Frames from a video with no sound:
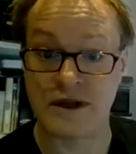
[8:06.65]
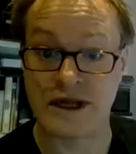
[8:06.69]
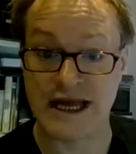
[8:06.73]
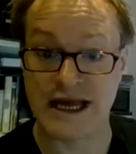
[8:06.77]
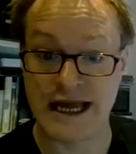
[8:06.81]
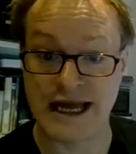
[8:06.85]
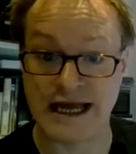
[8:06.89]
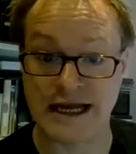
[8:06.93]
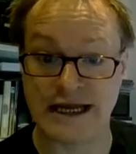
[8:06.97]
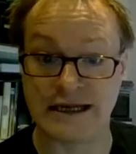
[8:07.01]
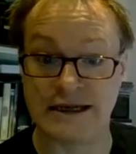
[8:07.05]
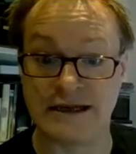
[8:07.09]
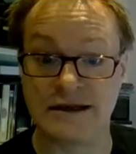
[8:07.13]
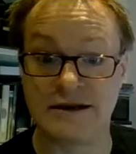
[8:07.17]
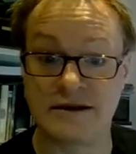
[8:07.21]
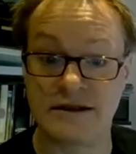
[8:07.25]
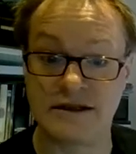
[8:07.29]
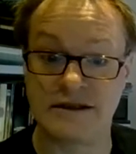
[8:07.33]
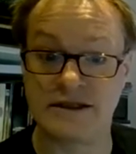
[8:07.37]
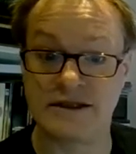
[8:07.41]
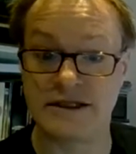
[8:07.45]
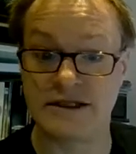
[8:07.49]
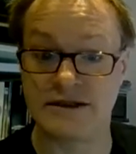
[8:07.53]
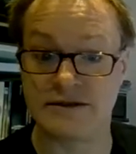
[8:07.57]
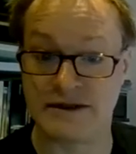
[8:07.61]
in
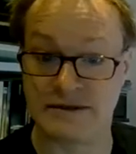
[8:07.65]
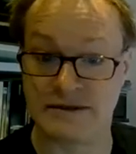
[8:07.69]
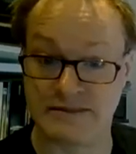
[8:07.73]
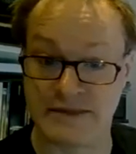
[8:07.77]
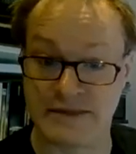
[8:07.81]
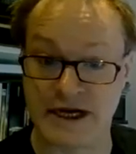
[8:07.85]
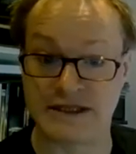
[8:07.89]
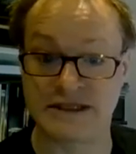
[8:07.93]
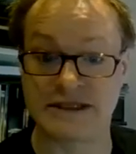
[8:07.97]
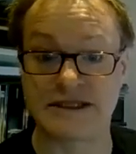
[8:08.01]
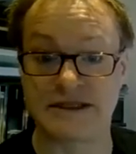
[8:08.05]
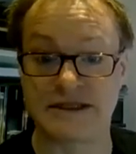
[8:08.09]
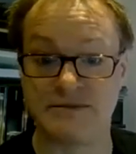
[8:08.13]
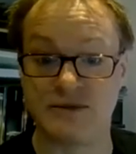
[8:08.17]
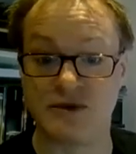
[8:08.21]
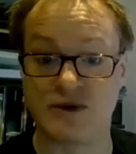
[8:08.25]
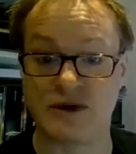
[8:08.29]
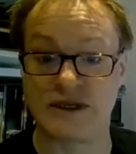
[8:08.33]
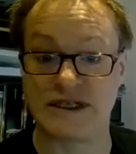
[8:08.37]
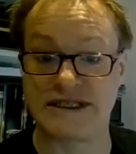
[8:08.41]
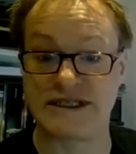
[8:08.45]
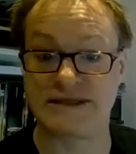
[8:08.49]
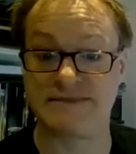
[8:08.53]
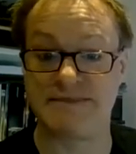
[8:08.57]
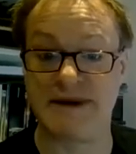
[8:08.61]
to a much
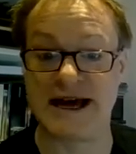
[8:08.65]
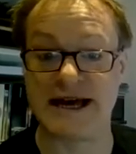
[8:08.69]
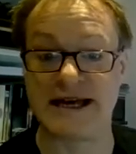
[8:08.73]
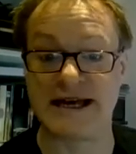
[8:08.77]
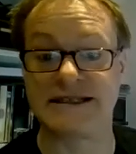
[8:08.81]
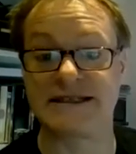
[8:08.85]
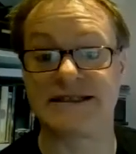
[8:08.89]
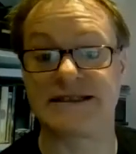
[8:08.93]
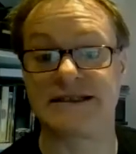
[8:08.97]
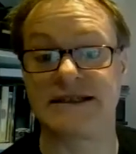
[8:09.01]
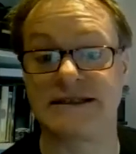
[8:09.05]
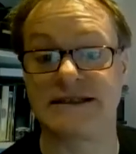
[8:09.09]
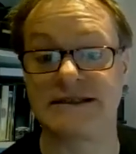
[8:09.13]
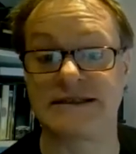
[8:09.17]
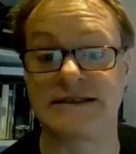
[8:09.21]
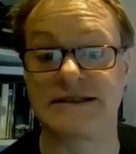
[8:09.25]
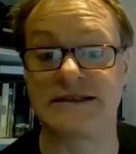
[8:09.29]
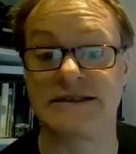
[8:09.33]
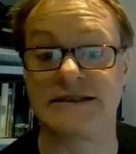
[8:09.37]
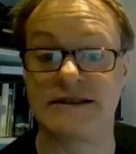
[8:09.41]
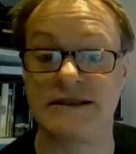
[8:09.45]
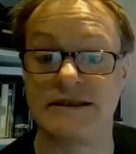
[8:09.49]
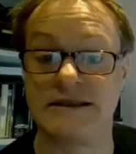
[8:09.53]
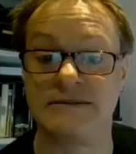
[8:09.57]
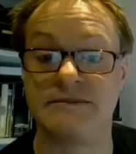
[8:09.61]
smaller space, as
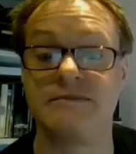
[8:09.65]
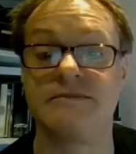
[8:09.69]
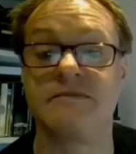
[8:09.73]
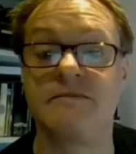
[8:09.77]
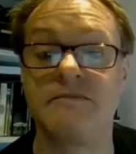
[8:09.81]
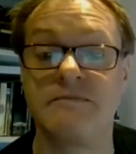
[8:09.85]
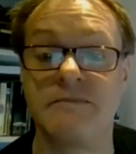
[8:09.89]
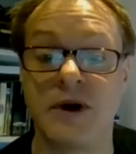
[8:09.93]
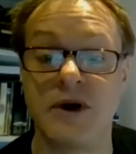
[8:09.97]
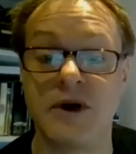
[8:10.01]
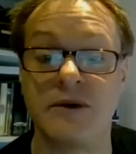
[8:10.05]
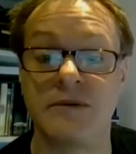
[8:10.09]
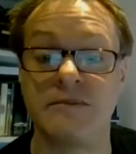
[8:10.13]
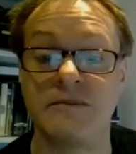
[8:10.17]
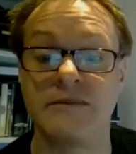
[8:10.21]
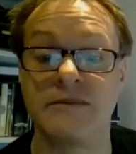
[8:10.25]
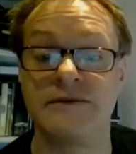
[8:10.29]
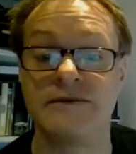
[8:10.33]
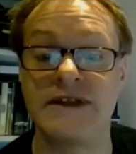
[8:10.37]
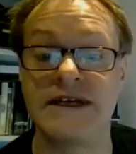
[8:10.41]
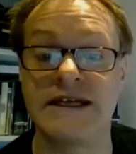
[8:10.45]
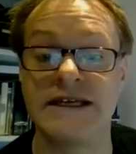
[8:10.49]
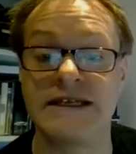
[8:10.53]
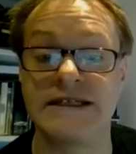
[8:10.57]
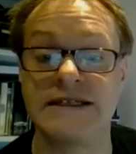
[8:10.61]
the bottom of
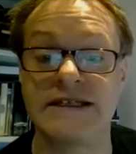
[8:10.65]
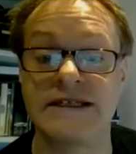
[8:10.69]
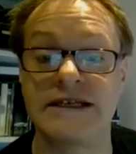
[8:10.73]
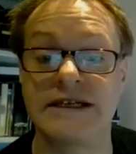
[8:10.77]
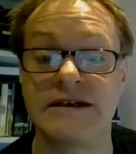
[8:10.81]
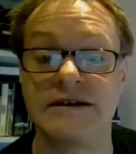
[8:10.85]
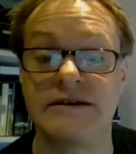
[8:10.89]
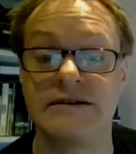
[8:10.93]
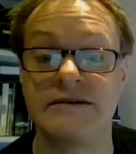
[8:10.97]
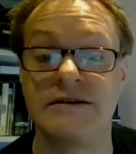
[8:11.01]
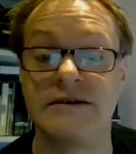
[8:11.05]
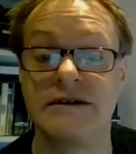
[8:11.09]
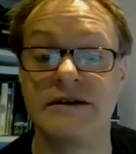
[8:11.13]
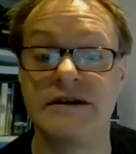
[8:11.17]
these two